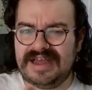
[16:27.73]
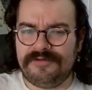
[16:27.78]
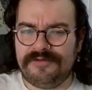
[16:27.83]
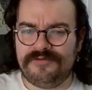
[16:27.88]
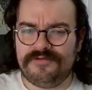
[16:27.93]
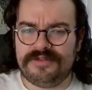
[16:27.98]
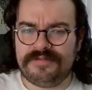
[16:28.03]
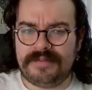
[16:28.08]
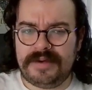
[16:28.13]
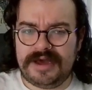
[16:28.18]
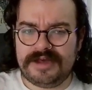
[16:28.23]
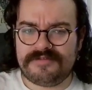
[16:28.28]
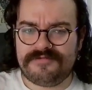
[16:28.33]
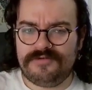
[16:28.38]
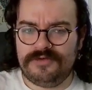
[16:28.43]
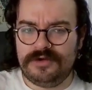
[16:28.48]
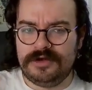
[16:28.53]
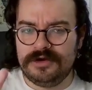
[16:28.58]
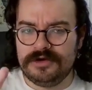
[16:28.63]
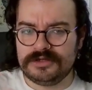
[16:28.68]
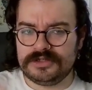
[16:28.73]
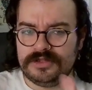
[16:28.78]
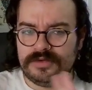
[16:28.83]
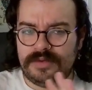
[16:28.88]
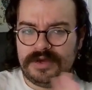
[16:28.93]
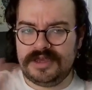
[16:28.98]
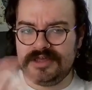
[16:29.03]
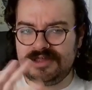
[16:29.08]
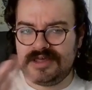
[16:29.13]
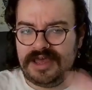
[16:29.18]
over the past few years and the way
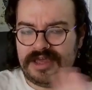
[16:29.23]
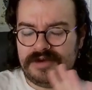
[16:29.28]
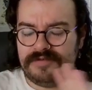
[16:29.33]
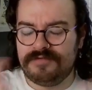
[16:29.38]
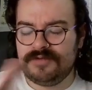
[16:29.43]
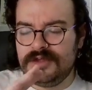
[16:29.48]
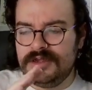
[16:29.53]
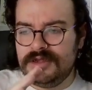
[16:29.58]
it's kind of